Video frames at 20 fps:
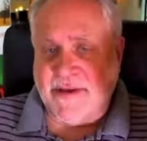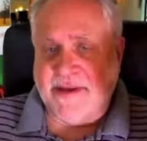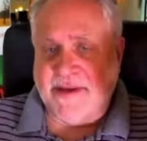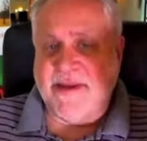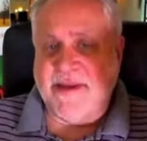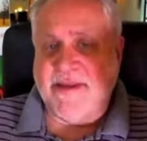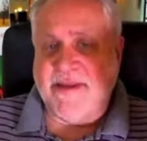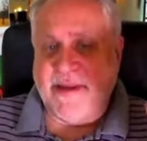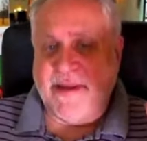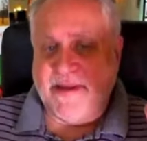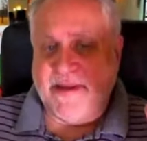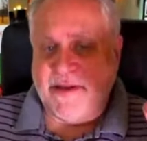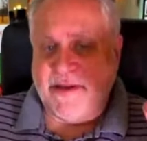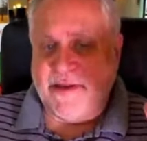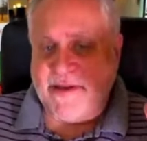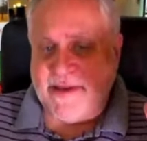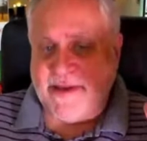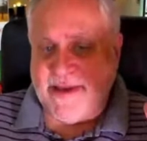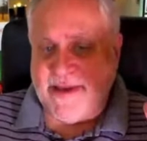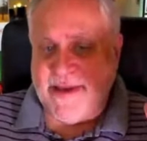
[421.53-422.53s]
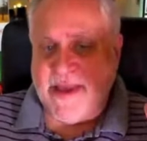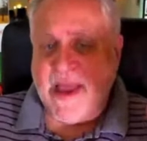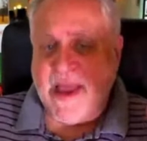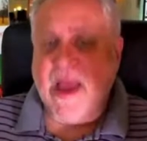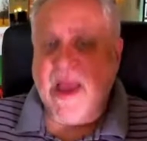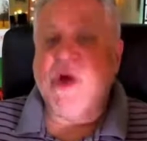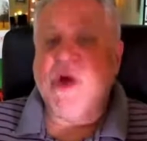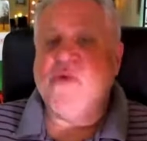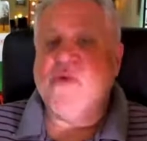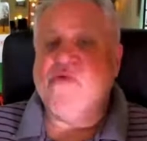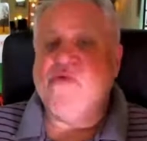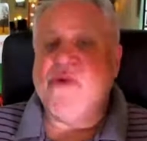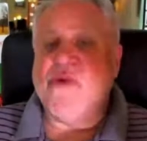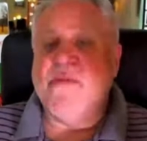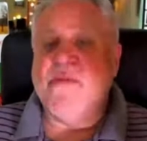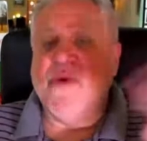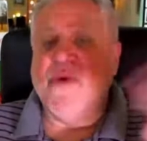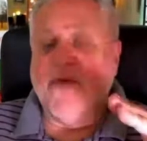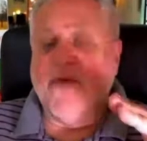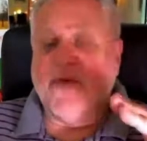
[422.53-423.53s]
Contingency
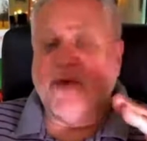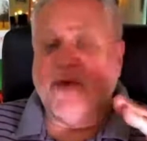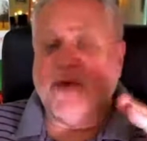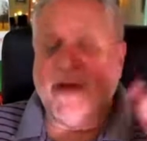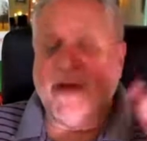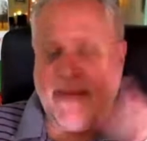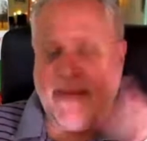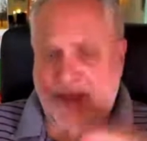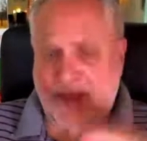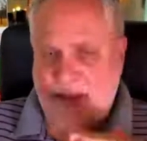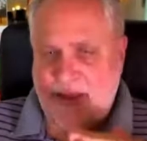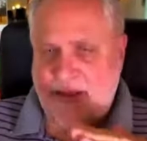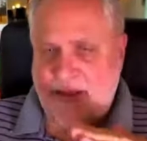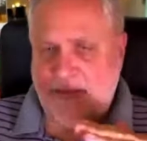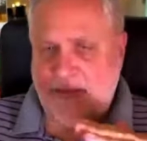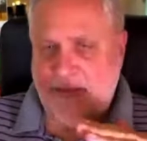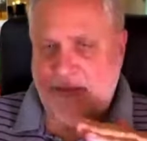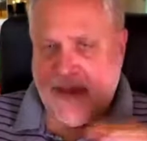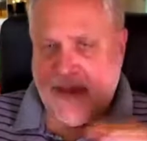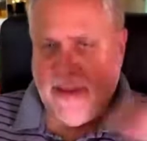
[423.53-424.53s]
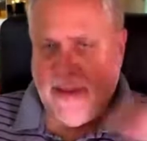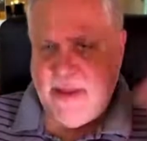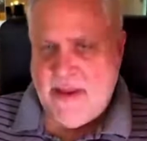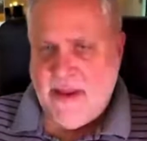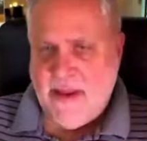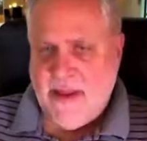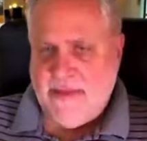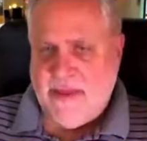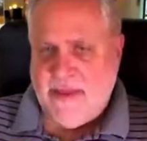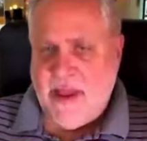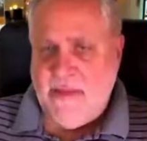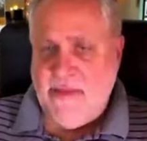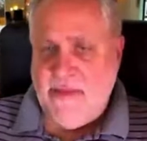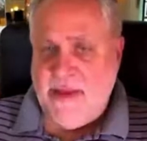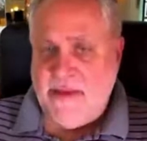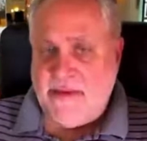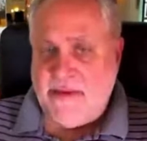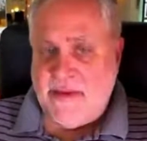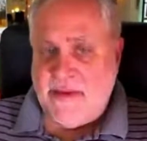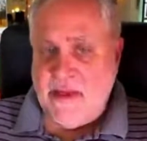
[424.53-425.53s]
Removal Addendum. That
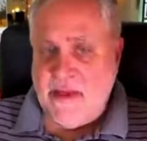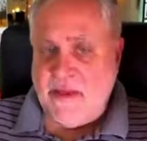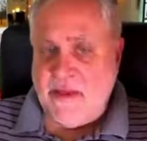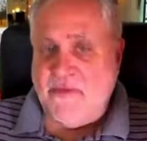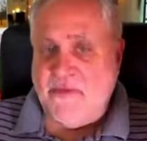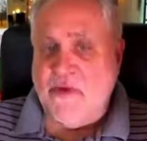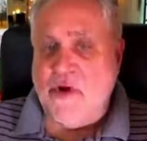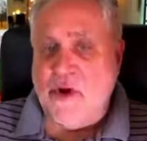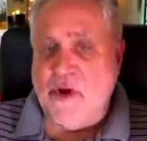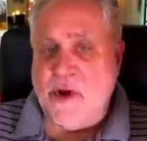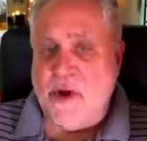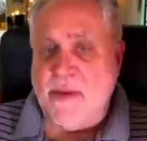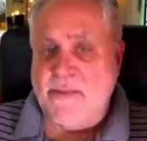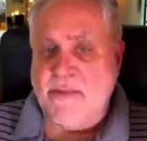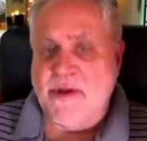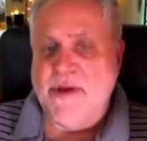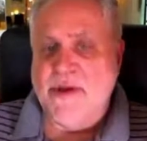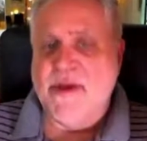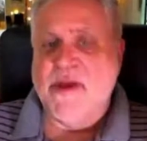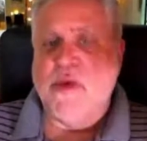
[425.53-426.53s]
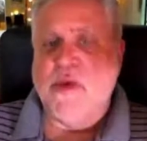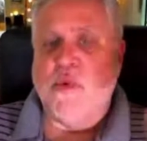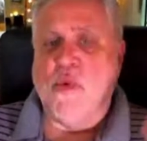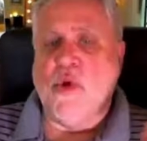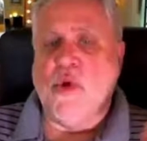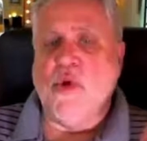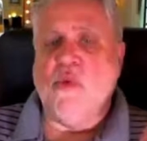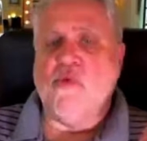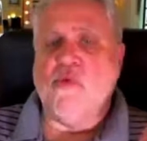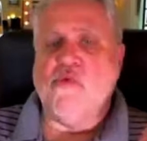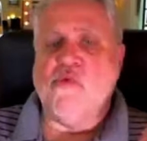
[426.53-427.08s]
means this form will